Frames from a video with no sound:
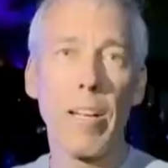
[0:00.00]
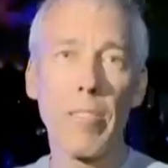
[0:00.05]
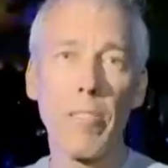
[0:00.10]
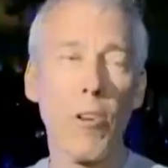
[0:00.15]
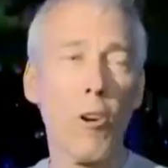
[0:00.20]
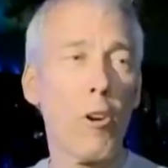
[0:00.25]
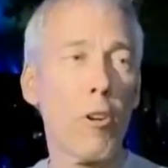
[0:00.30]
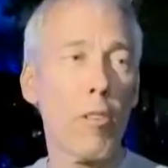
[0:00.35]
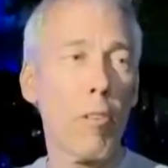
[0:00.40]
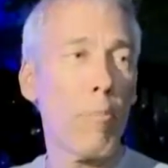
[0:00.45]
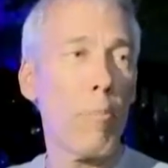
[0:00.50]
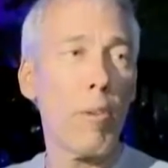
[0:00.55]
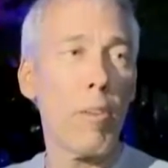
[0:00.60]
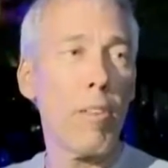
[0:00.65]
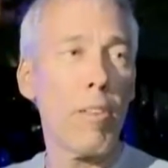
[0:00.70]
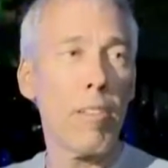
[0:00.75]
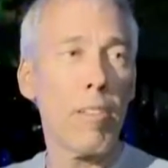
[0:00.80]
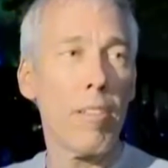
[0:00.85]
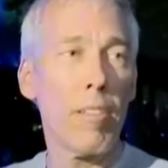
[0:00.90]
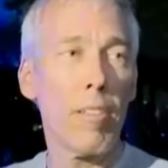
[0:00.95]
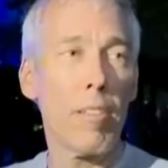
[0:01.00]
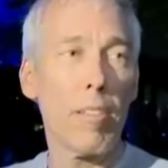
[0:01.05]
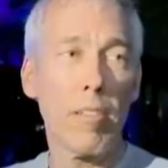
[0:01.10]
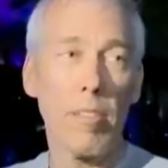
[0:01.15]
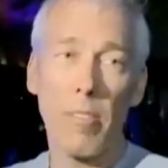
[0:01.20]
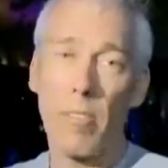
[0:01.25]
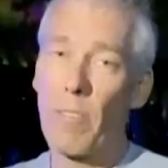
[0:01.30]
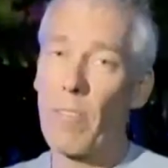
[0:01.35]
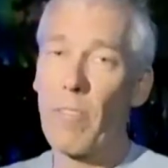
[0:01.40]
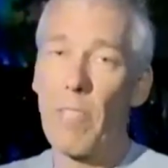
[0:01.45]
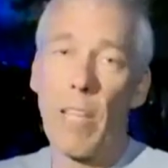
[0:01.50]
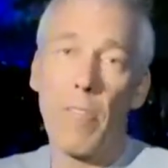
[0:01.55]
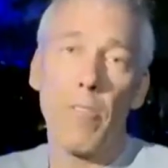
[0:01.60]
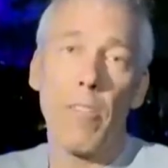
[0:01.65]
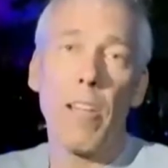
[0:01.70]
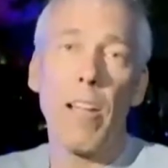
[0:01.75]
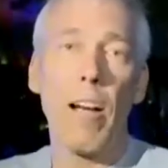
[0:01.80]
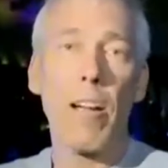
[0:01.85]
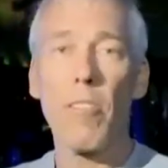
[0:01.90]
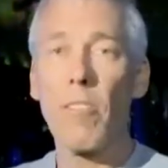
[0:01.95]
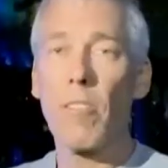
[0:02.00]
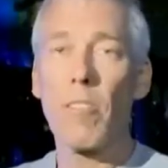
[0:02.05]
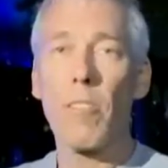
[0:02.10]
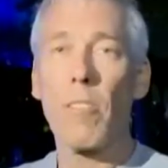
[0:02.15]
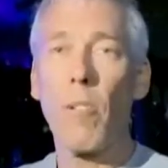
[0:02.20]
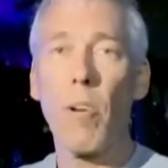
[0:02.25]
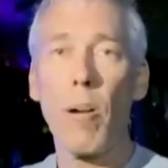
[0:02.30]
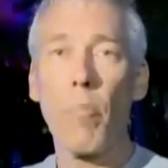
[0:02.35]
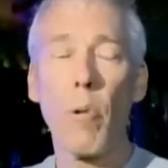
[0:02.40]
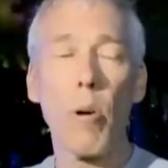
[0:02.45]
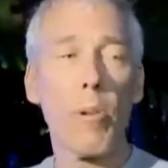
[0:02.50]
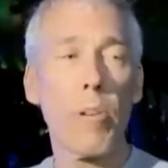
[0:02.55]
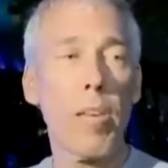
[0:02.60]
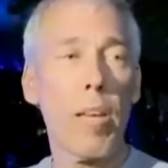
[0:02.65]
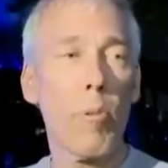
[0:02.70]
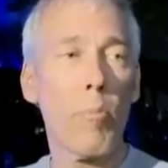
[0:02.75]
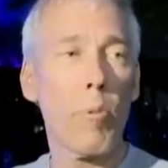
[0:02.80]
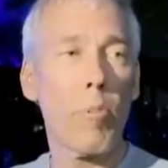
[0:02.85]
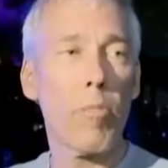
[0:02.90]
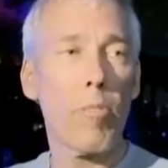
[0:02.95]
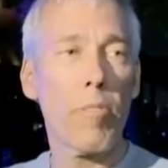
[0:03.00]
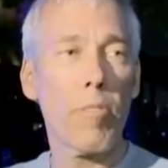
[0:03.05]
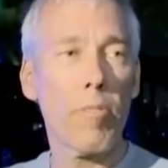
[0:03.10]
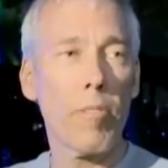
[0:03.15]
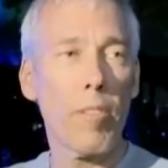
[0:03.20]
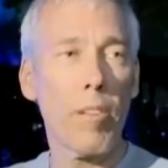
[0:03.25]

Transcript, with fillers: doesn't hurt to be safety conscious, so I'm okay with it.